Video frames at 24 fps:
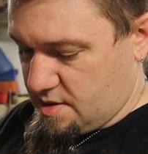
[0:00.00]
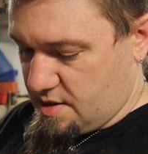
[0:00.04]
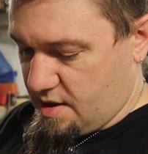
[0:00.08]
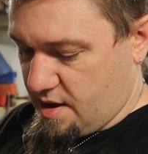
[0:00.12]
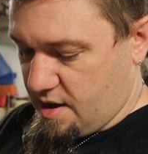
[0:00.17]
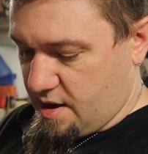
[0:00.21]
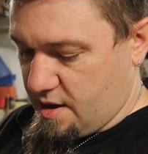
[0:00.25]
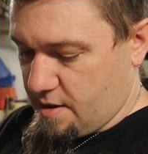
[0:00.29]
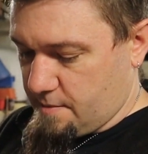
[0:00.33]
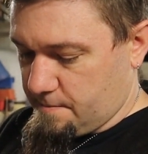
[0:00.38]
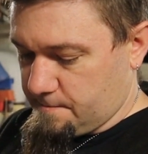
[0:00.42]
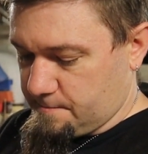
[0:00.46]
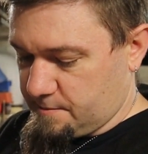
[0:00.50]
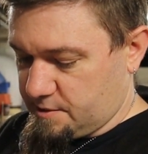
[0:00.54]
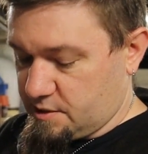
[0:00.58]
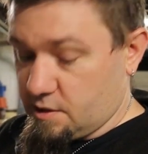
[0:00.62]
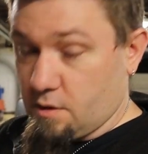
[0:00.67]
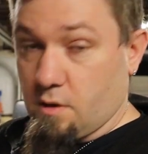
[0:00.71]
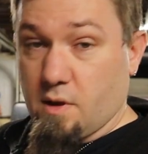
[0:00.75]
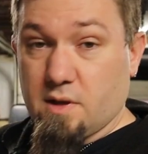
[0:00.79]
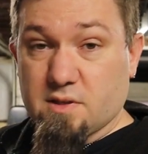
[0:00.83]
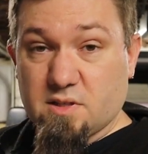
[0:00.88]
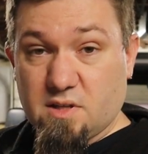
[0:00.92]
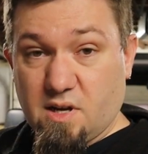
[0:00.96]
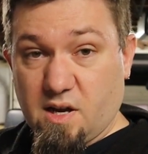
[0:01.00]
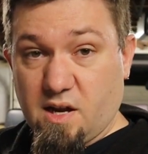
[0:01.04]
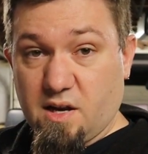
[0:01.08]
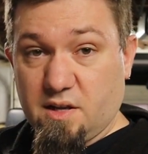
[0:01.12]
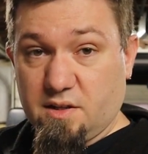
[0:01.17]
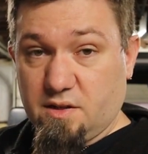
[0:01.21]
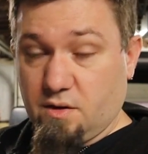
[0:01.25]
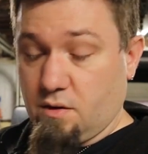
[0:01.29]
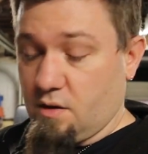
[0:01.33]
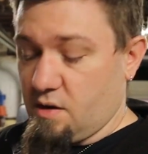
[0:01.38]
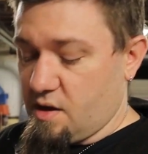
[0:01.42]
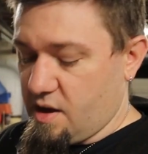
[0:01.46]
So that's what I'm going
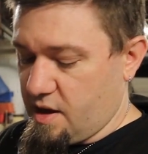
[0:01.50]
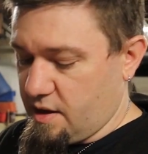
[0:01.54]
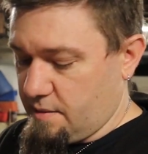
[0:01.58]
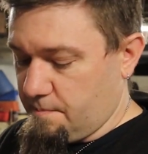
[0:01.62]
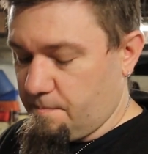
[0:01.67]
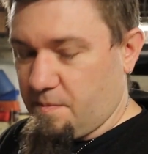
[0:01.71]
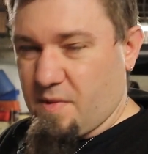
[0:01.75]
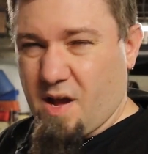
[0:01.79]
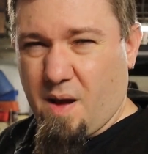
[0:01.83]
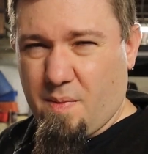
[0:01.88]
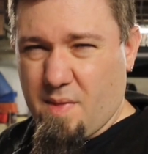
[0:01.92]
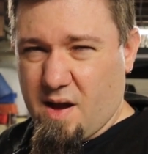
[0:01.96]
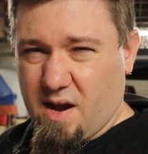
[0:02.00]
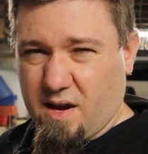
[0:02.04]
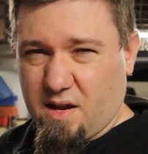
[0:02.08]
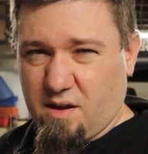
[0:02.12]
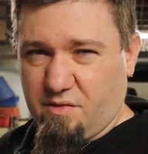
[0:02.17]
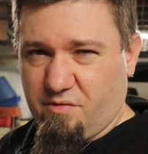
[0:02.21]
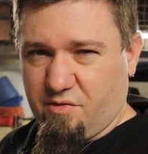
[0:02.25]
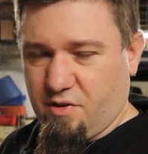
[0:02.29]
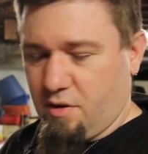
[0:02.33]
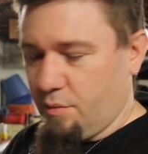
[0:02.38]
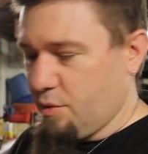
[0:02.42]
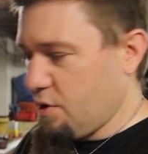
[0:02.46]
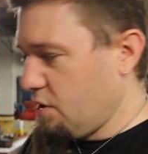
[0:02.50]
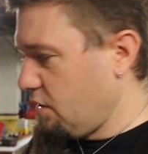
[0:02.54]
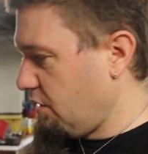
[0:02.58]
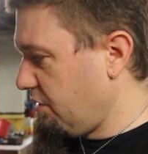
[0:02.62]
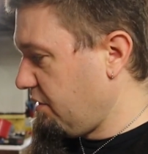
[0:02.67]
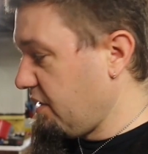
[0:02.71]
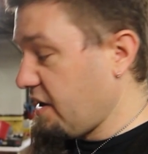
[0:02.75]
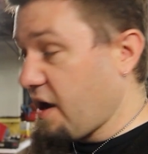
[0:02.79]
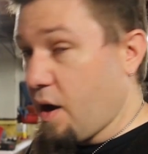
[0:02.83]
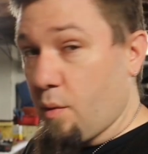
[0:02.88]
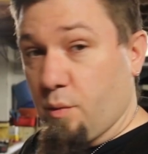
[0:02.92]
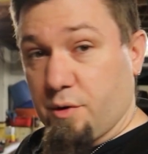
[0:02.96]
to do tonight. I'm not going to film the whole
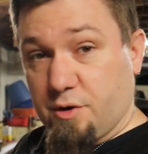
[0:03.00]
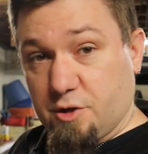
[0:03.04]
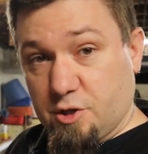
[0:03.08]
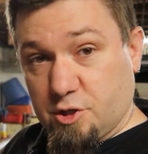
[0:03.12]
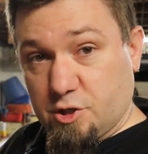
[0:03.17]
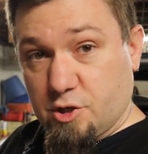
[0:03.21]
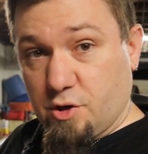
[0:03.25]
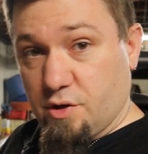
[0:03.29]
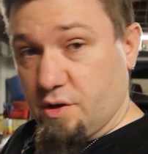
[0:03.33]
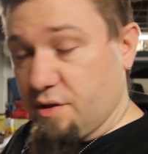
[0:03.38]
thing. I want to show